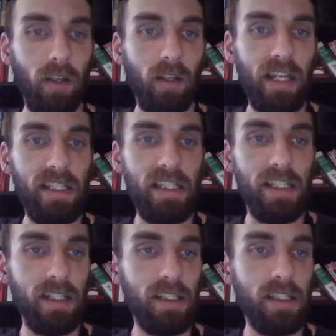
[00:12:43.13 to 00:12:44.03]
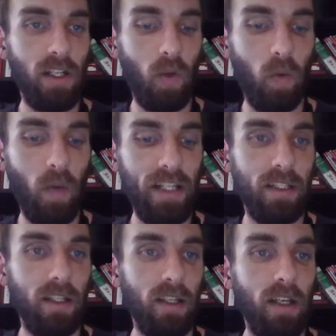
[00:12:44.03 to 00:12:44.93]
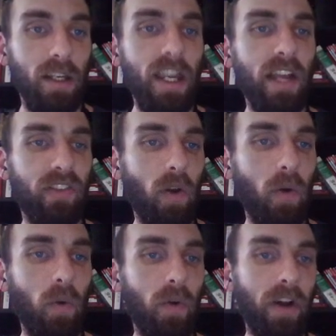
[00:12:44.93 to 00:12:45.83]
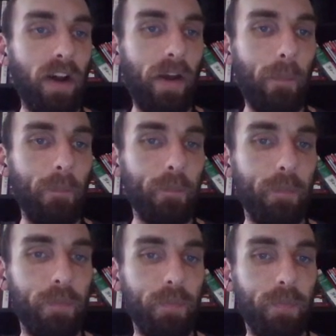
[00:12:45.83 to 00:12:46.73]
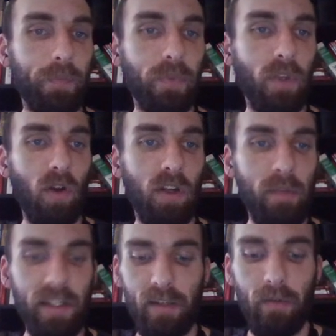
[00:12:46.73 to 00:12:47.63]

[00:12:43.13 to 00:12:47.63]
AC 6, great. Yeah. So. Oh, you missed.